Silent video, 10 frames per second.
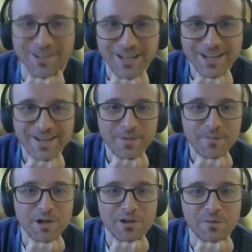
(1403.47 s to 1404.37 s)
uh,
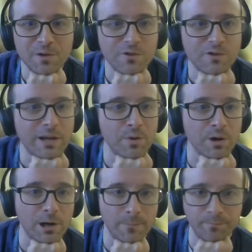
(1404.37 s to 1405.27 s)
interference there,
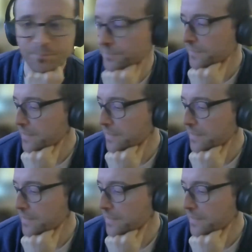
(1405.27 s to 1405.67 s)
but um,